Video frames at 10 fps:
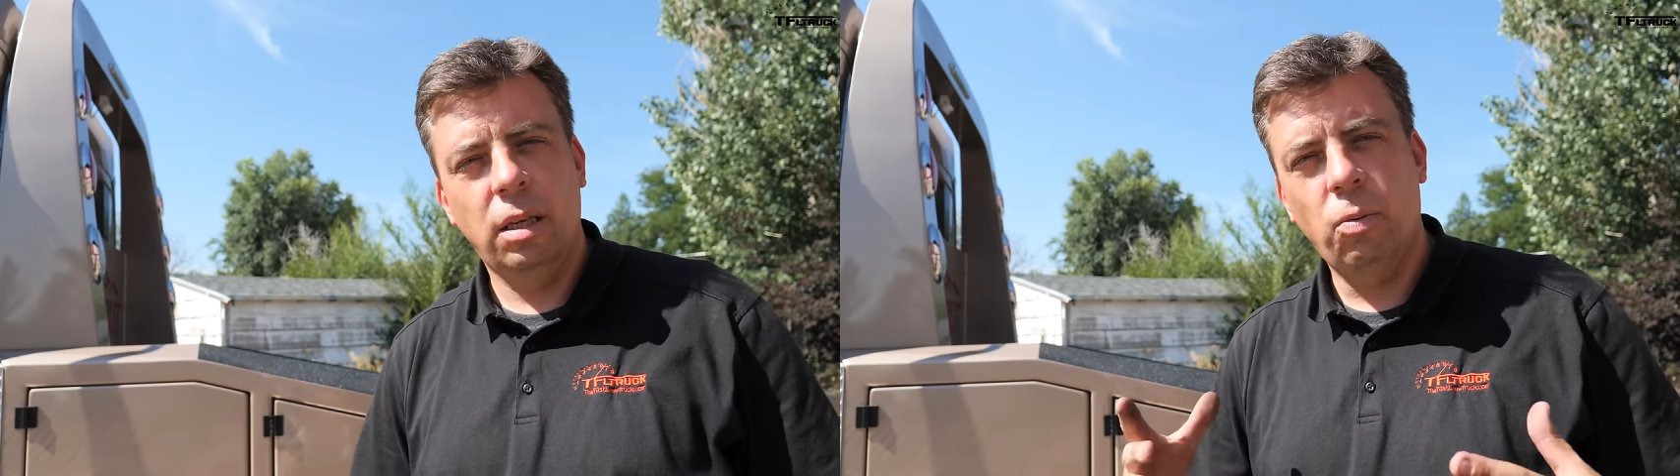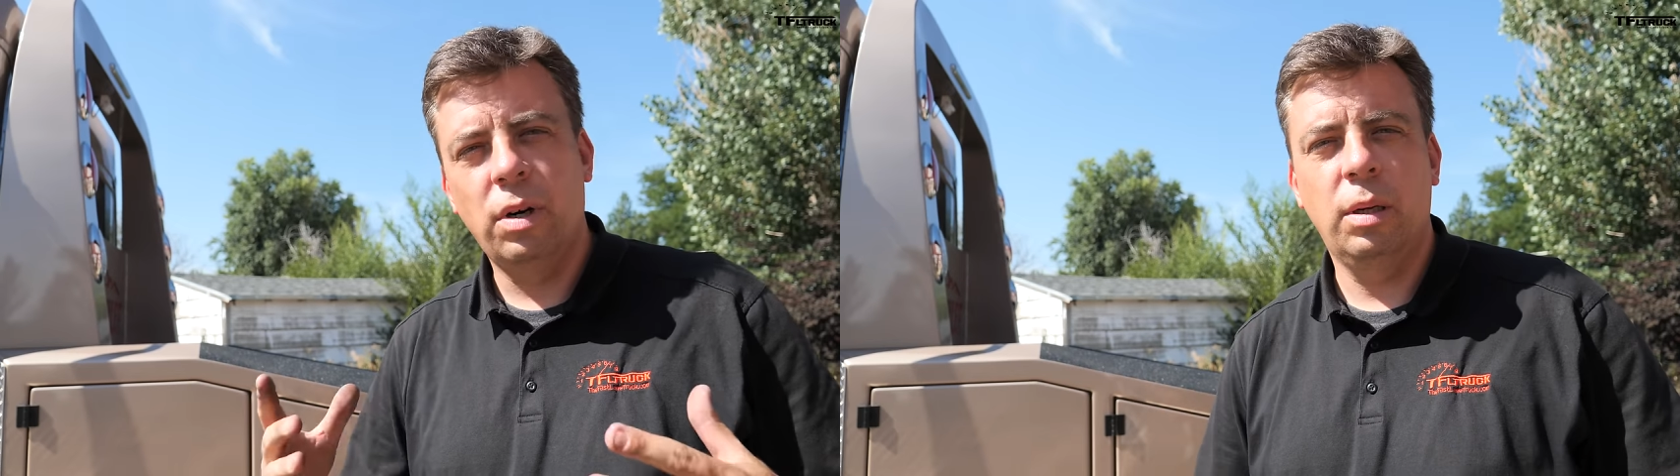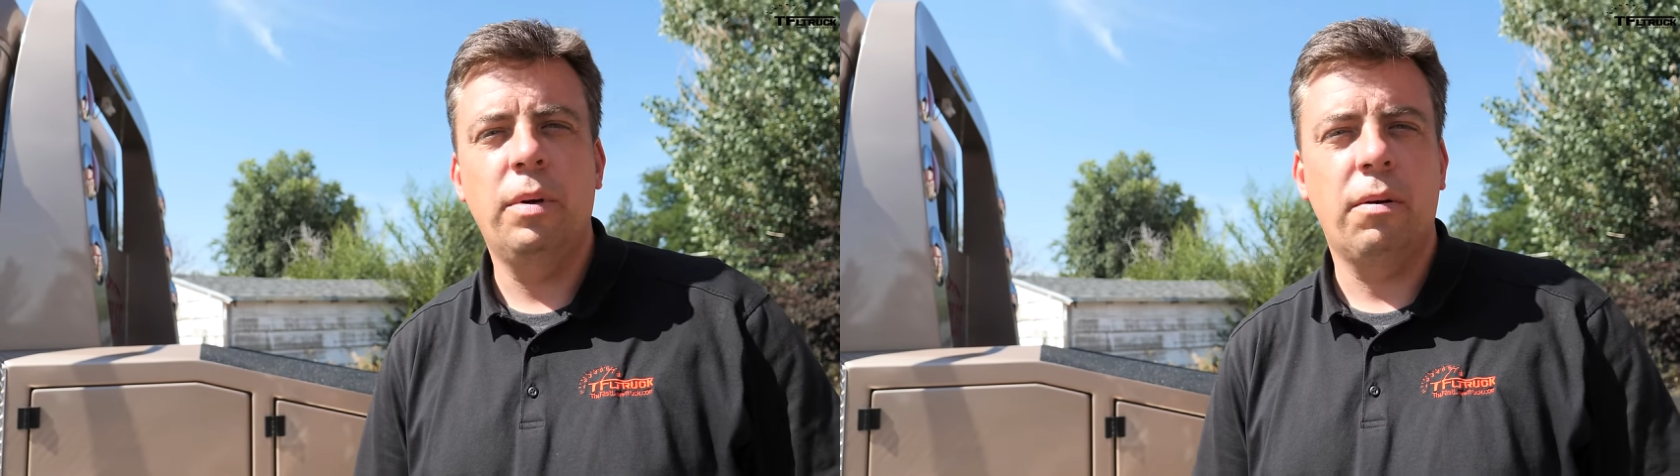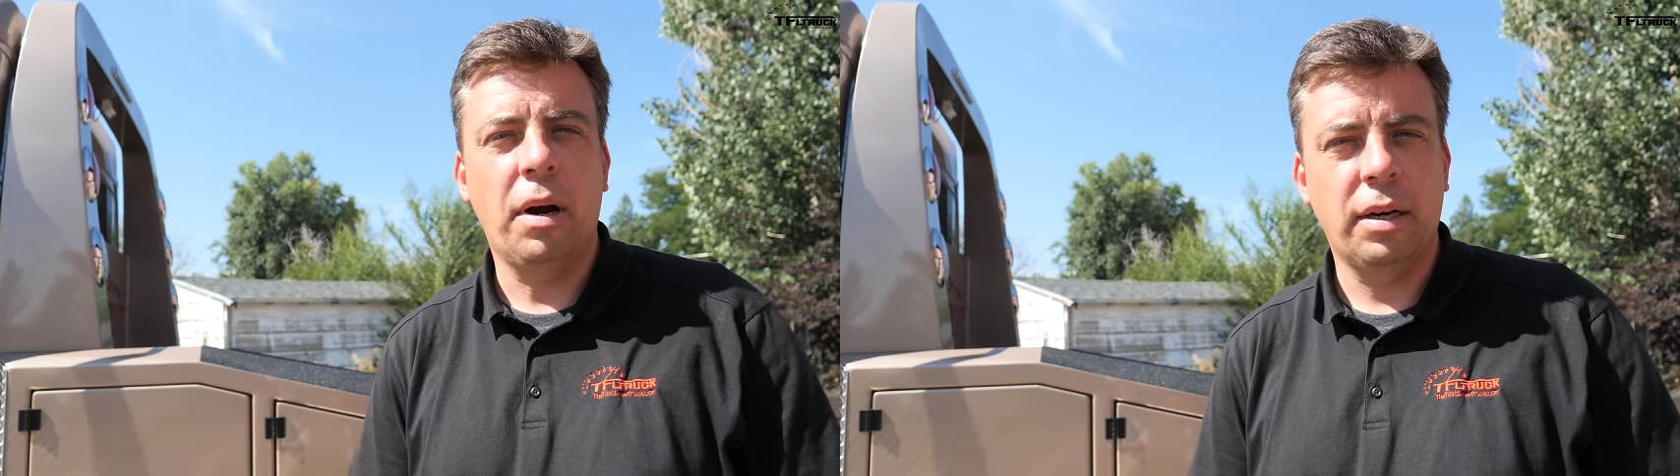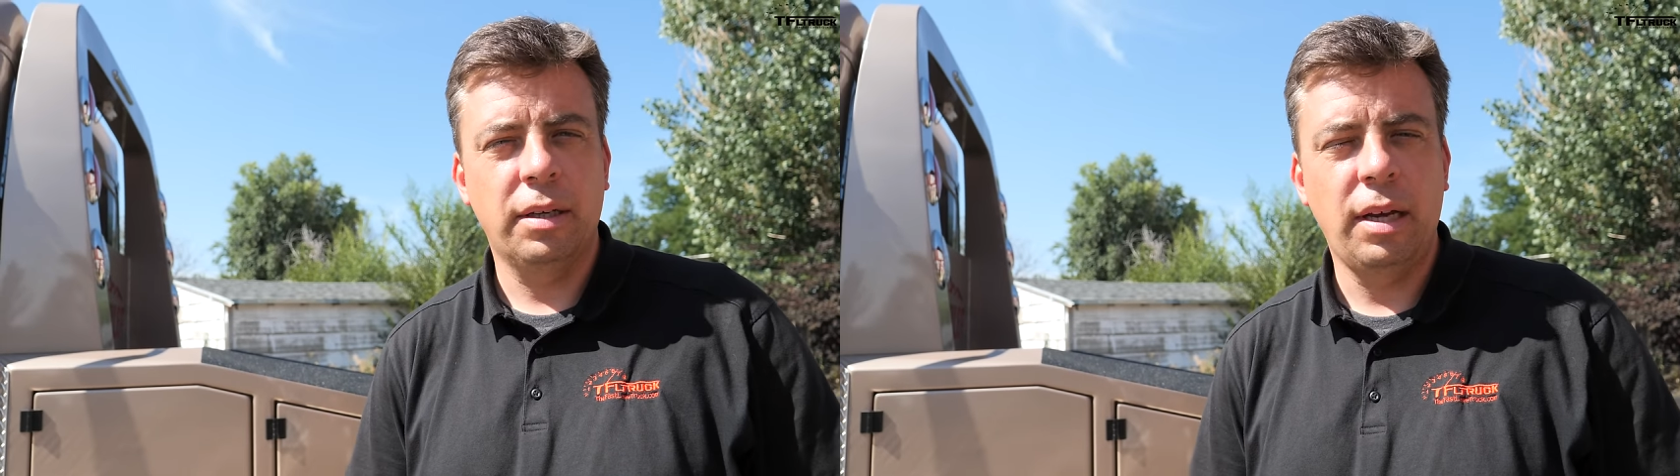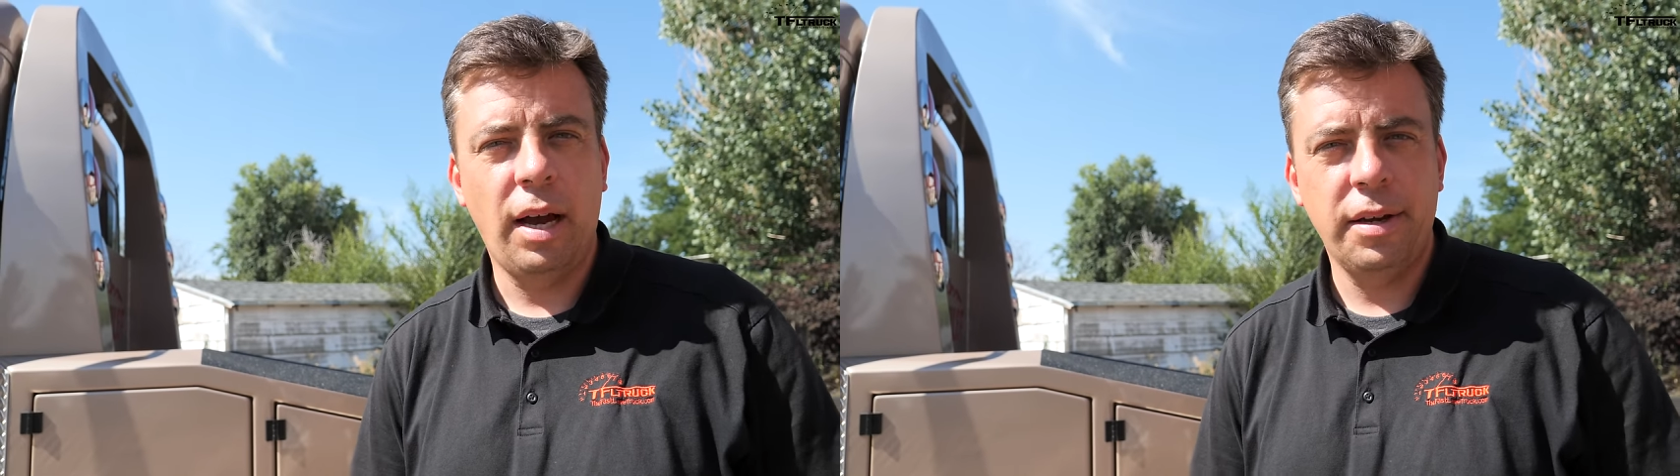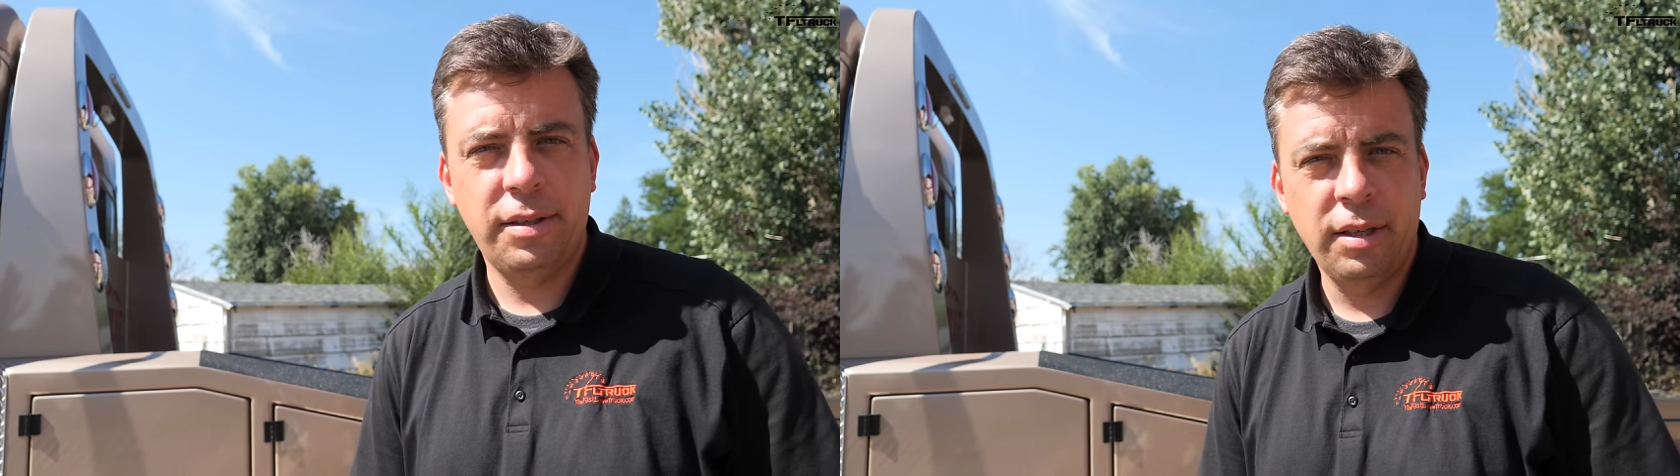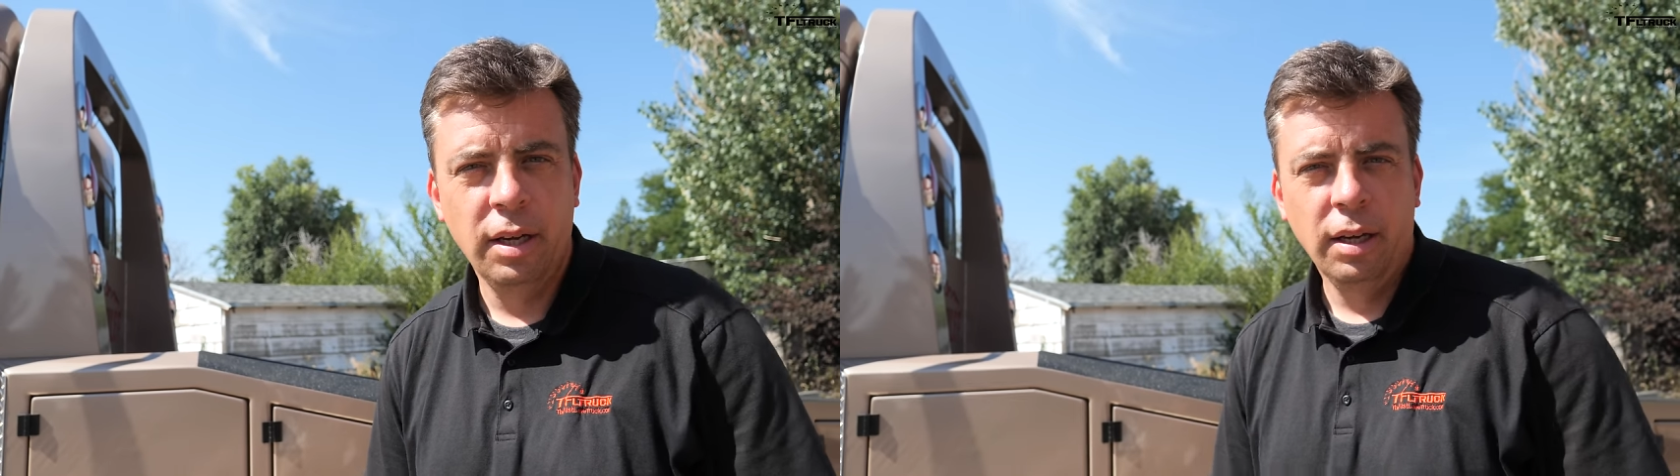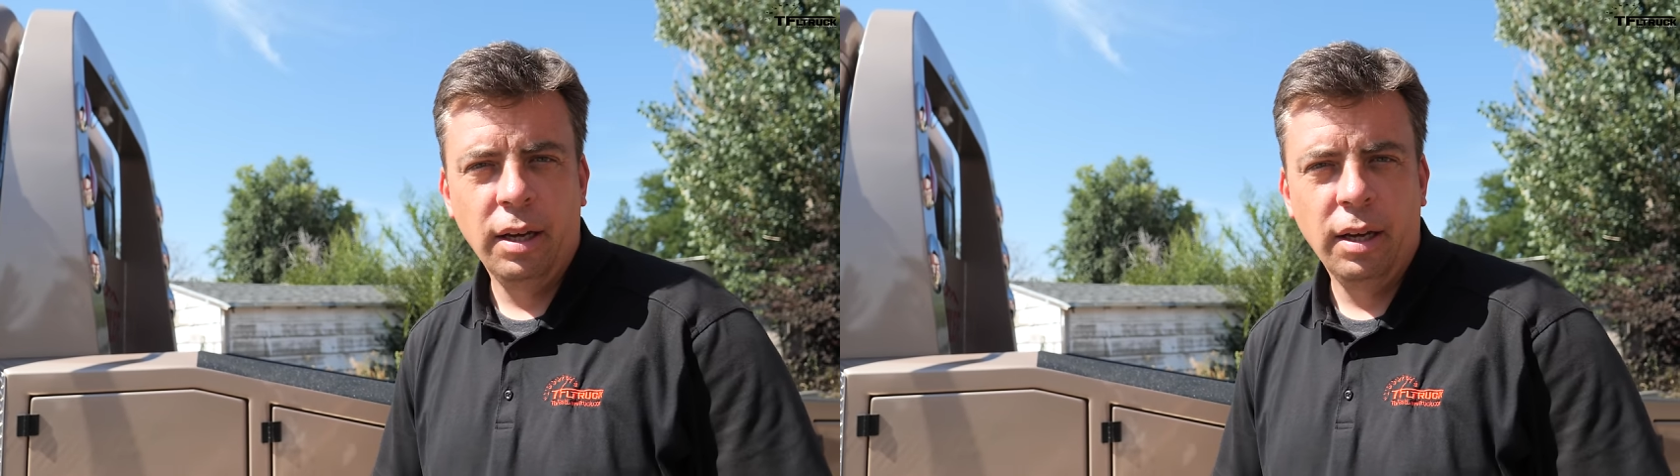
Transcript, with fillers: you want to be recognized,